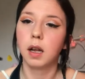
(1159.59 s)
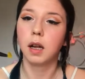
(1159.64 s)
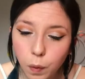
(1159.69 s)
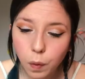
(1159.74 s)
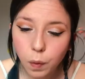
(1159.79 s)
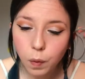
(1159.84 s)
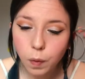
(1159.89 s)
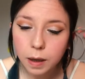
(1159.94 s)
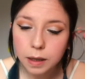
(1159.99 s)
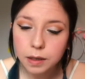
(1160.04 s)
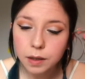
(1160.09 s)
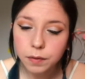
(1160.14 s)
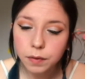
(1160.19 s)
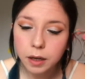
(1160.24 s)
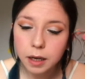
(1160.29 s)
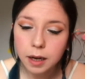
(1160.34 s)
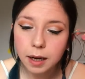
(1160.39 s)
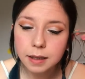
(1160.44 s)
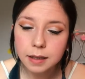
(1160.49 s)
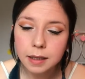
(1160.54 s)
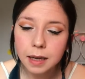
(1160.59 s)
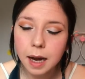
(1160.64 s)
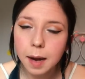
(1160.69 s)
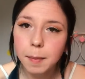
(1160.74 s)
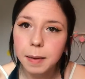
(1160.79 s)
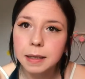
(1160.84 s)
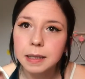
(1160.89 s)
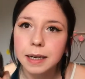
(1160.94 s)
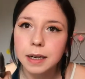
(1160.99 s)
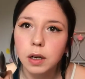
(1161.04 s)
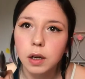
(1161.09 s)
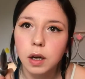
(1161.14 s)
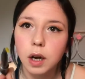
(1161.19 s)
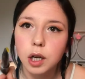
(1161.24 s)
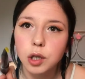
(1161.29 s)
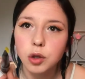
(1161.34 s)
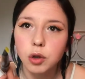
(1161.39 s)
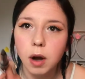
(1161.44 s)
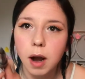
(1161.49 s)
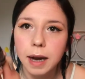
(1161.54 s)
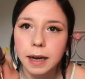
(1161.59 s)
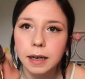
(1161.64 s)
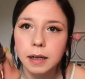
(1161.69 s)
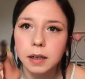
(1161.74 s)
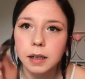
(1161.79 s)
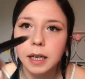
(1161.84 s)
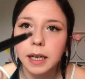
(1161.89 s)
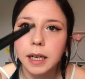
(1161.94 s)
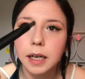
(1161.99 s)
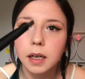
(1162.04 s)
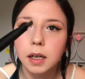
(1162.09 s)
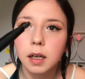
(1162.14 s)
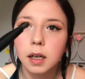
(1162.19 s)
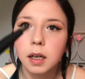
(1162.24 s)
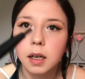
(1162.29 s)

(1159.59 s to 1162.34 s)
Oh, that's a really nice nib. It's like a triangle-y.